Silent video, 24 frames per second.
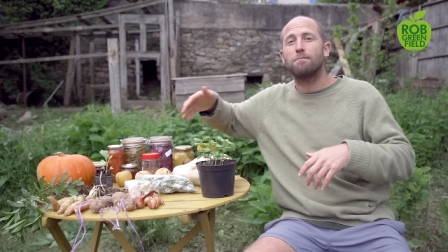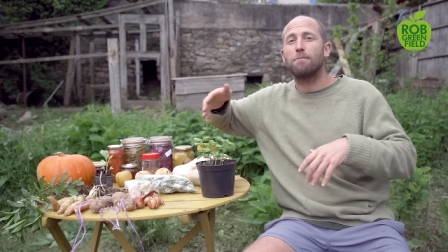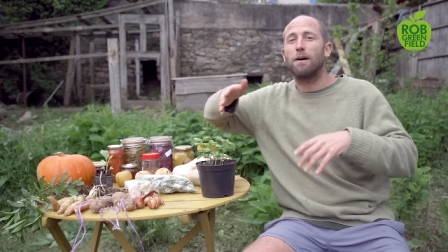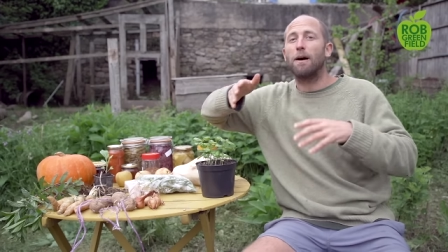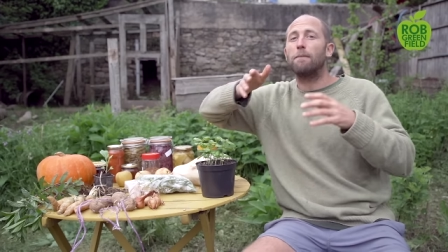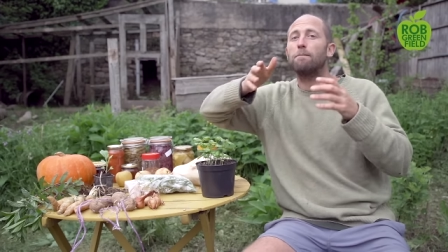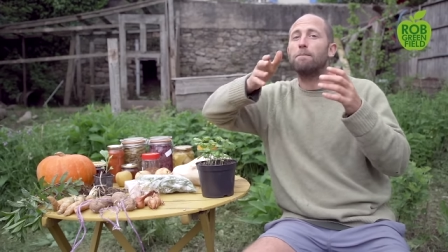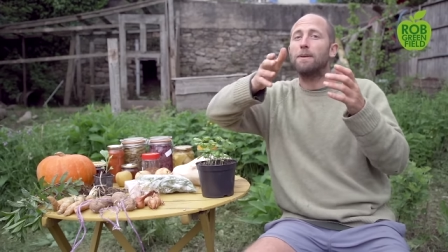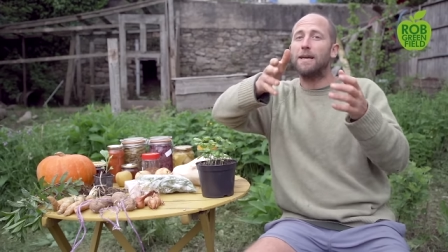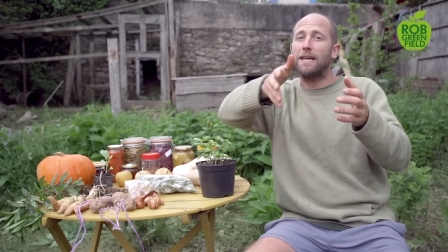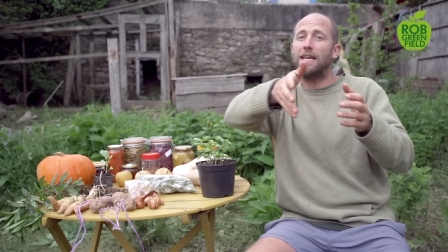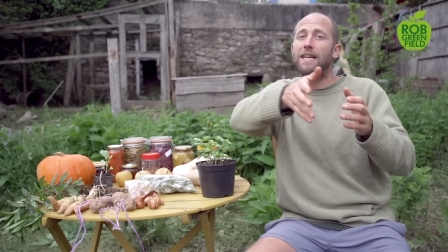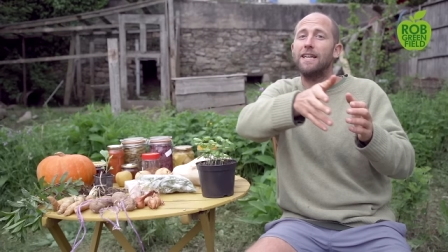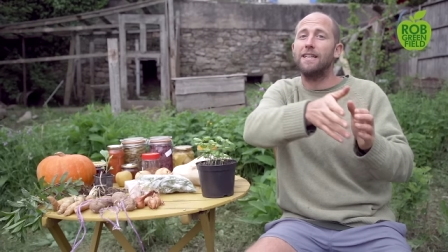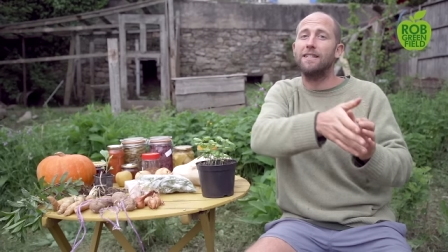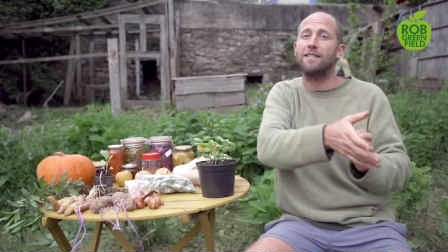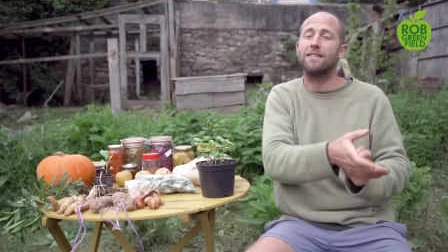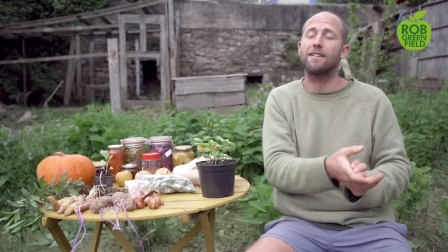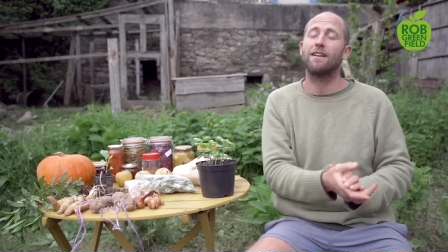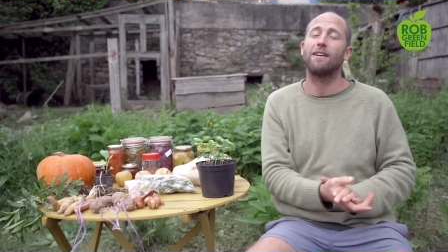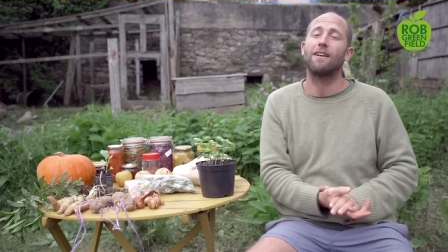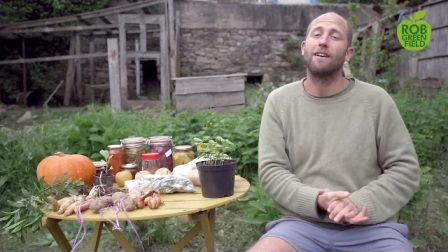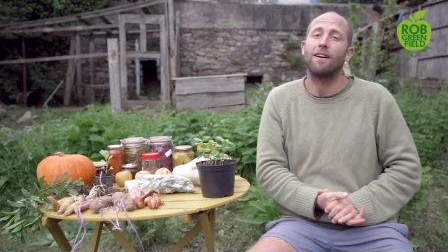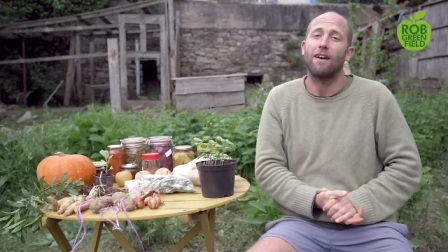but
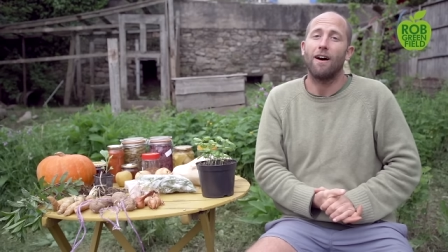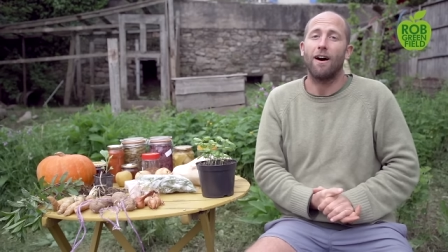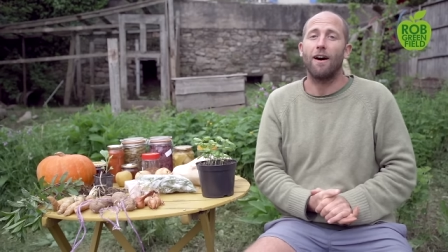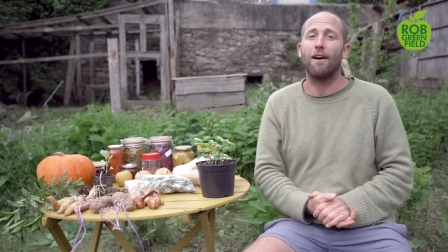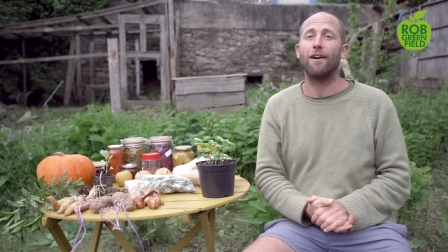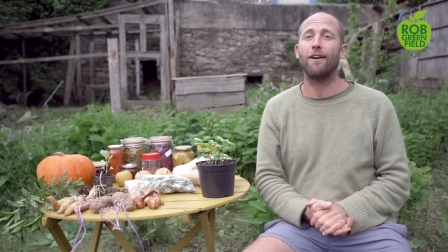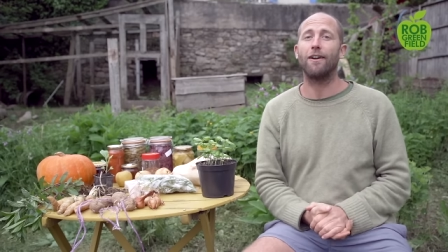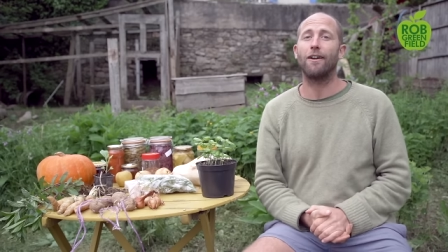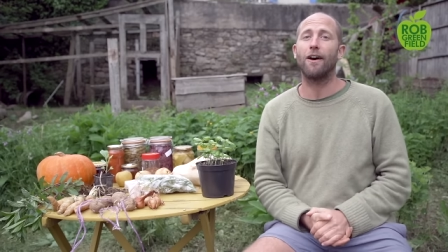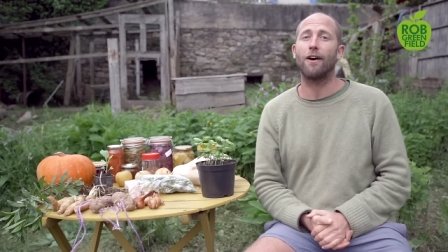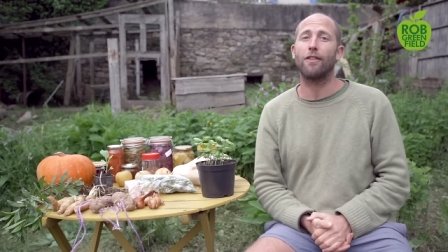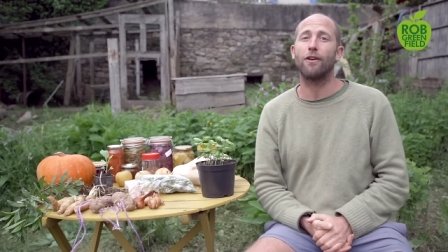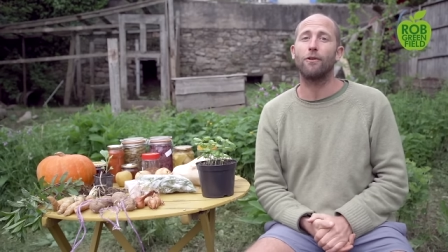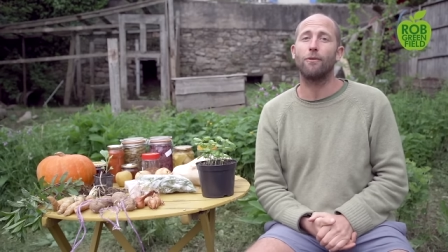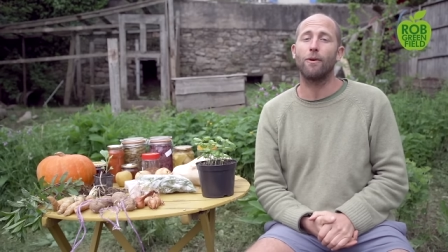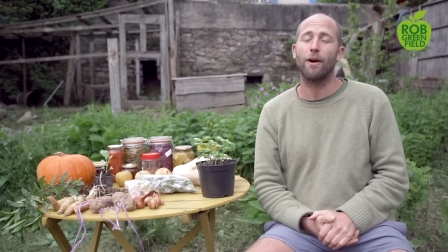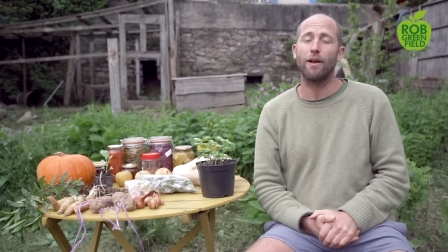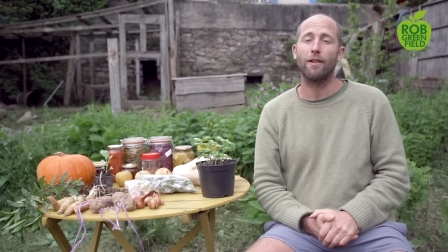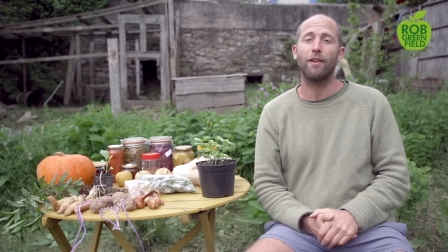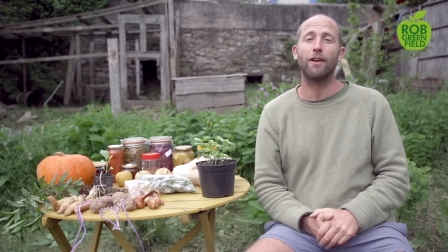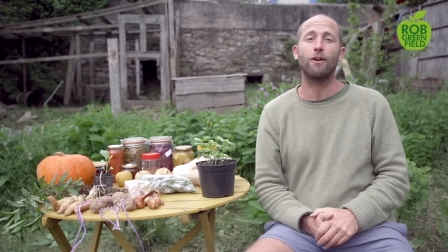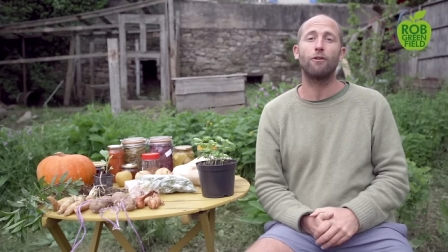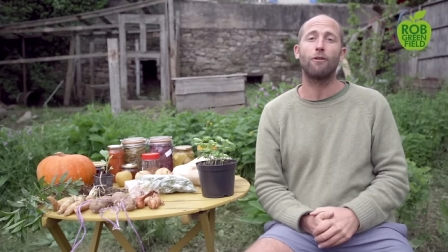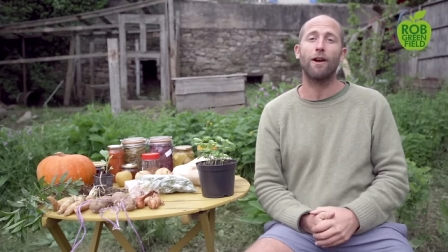peas are another
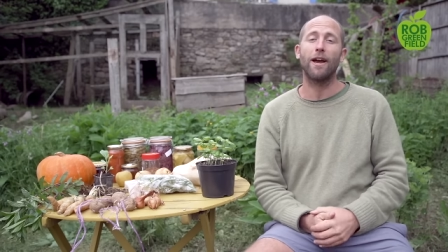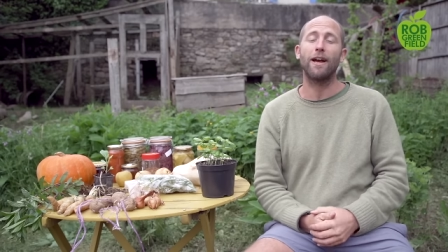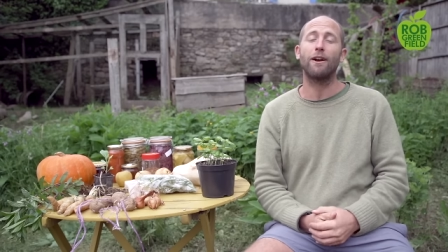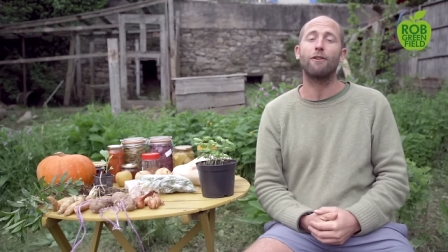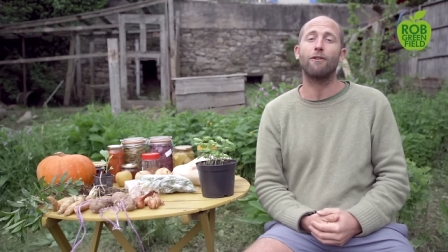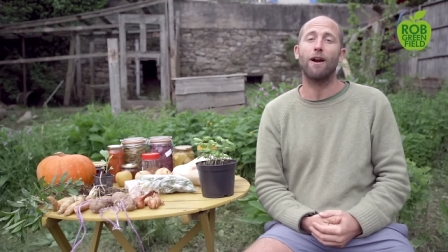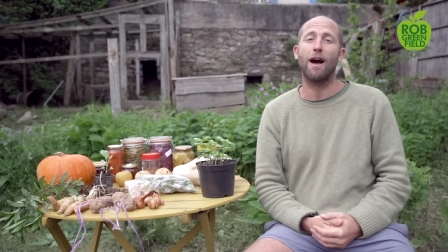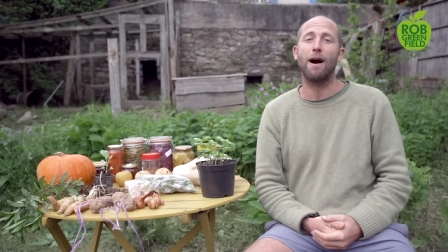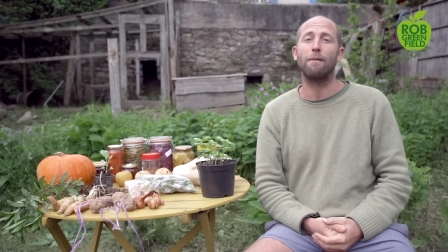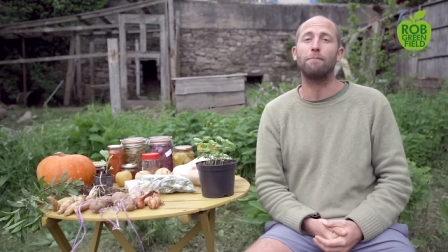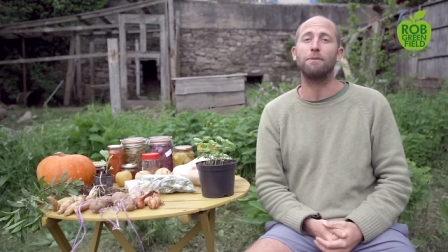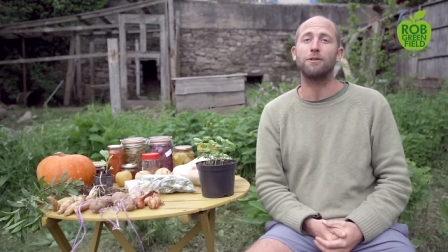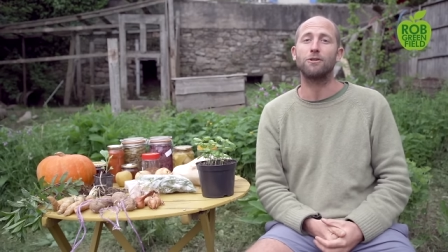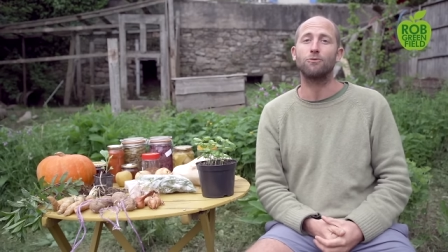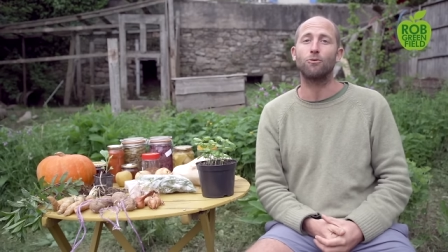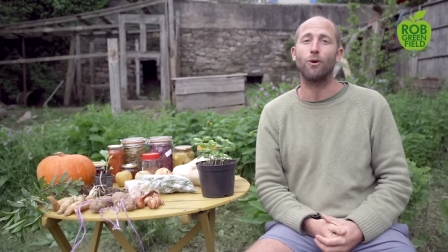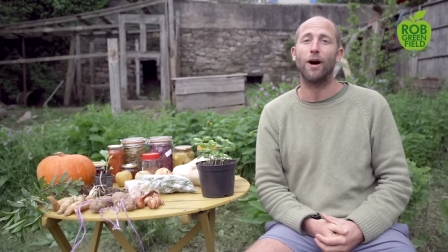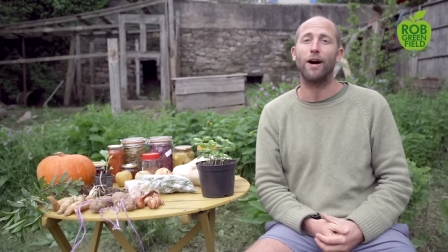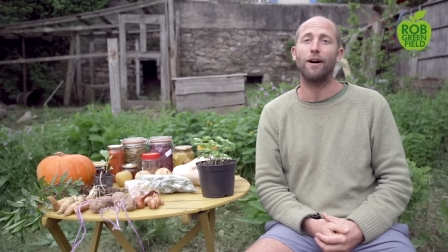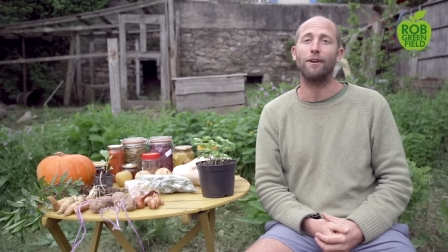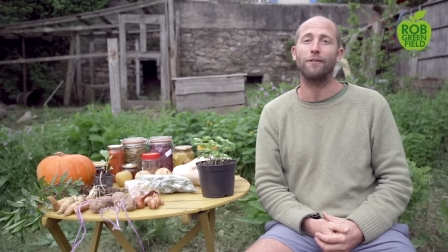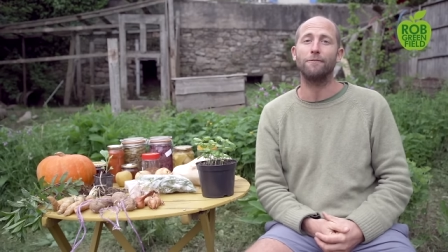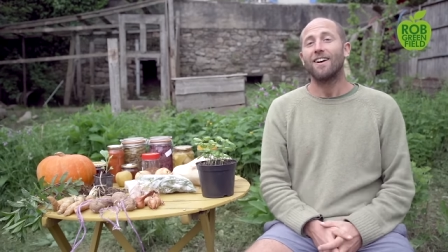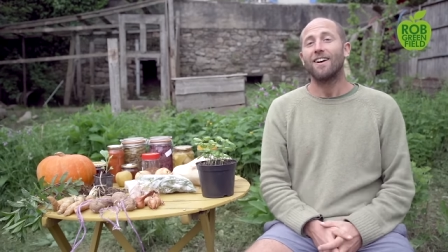really great crop as well.